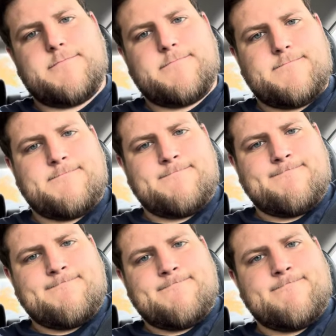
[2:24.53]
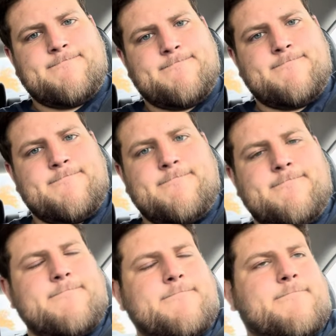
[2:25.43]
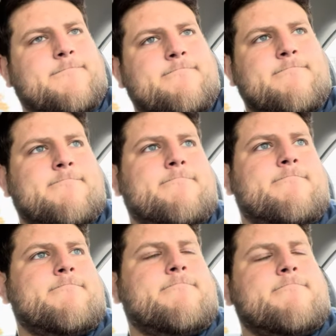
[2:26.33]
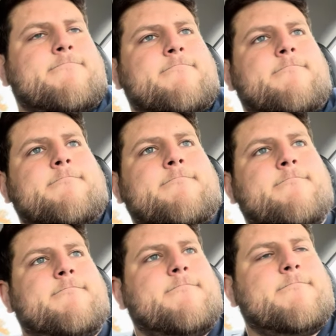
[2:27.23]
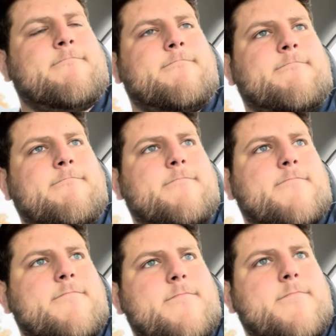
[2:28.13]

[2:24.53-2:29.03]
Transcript: (no one is talking)